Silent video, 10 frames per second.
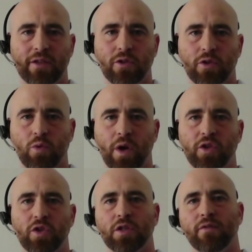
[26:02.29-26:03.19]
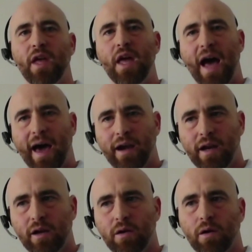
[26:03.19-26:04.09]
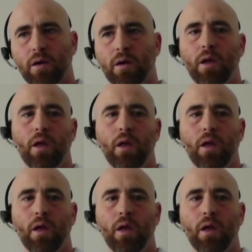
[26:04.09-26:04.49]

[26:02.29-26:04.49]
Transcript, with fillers: answer those questions of how did it occur,